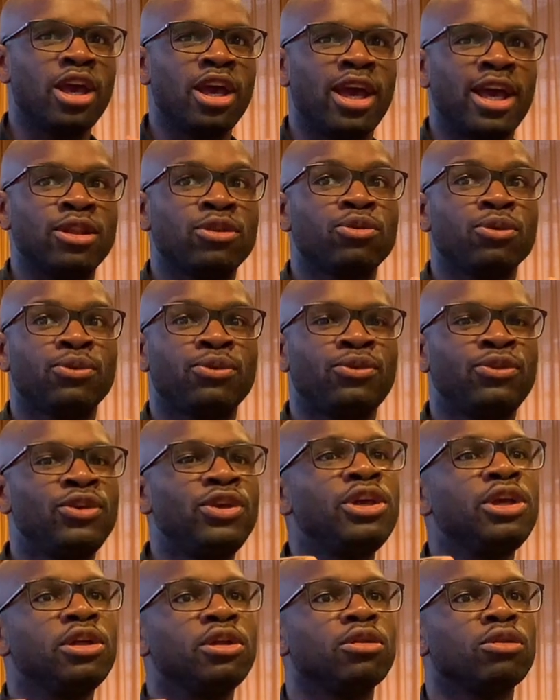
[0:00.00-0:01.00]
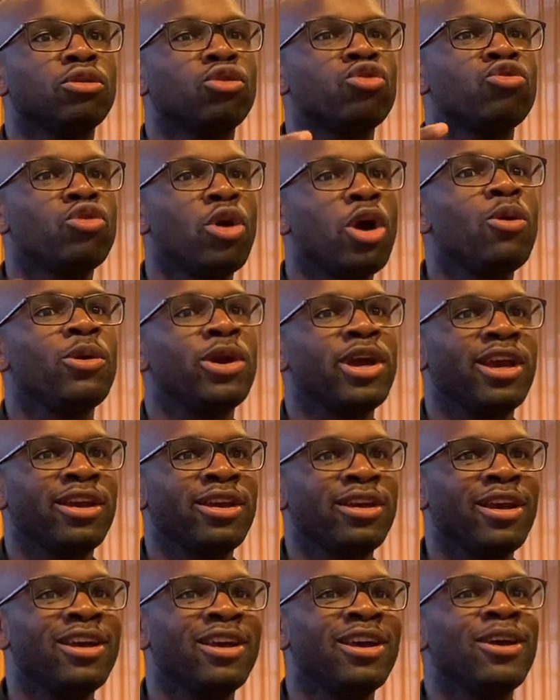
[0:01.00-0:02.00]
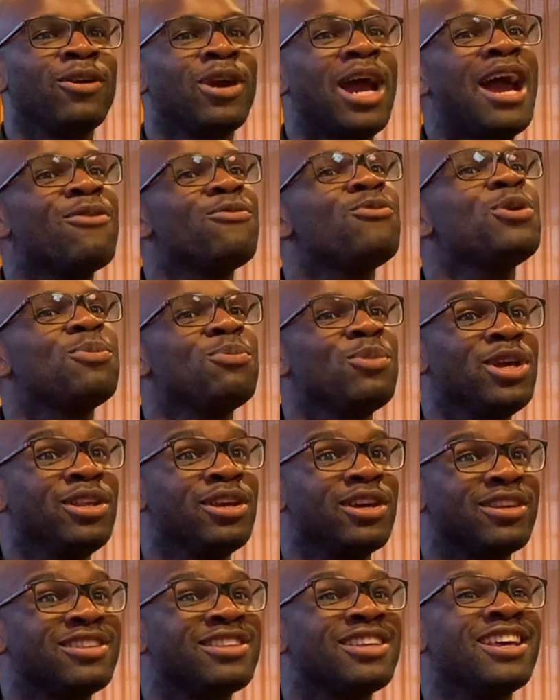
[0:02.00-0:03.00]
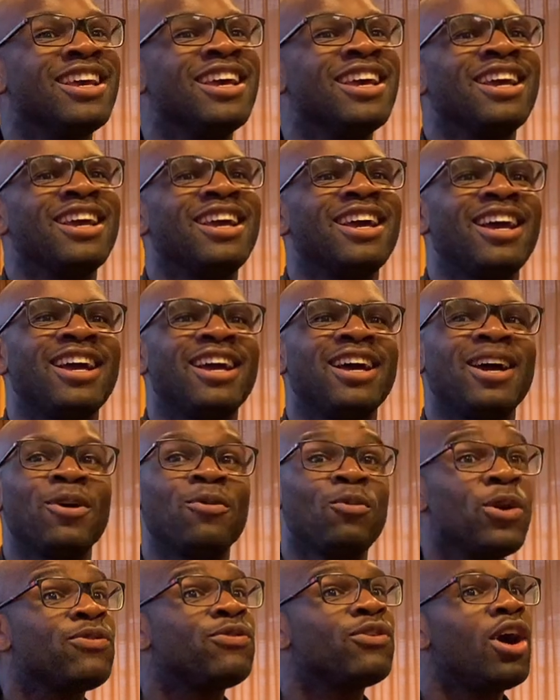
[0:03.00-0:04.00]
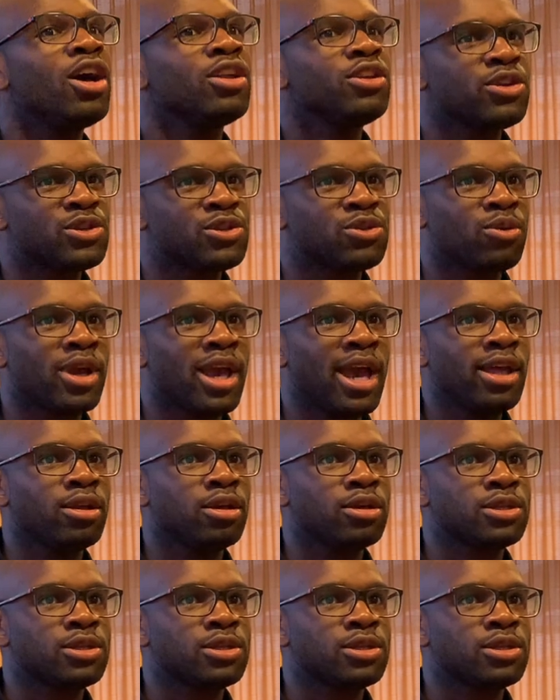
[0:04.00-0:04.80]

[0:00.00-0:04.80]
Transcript: and to feel growing every minute uh, with others together.